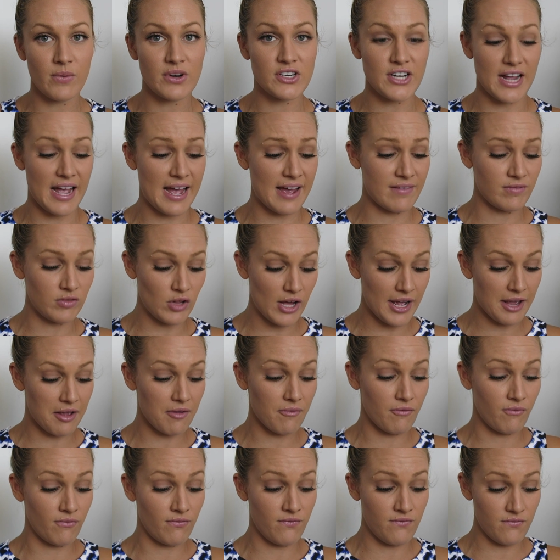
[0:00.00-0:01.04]
which I have like
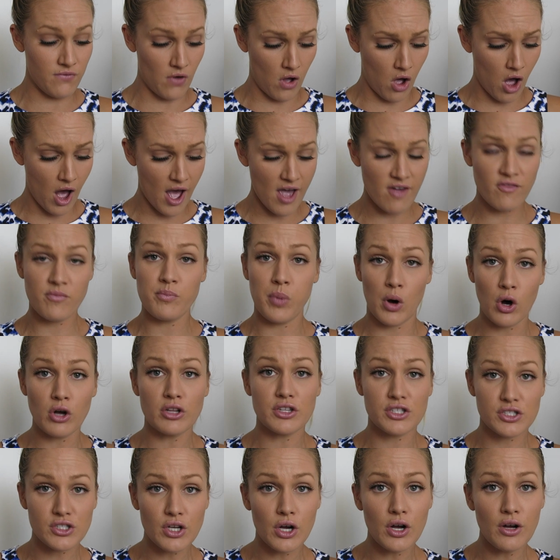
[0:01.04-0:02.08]
five
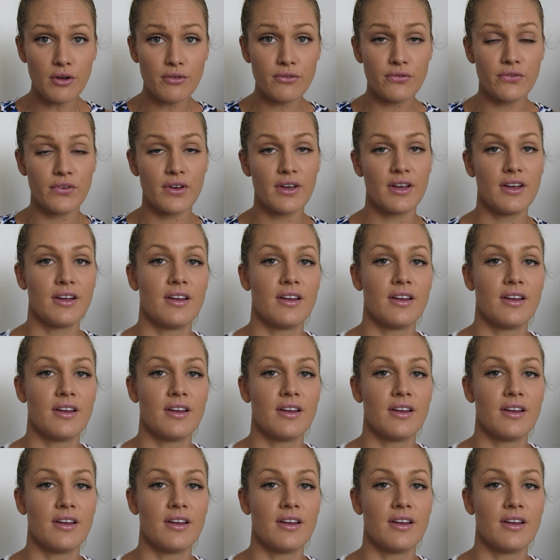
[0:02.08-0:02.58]
pots of,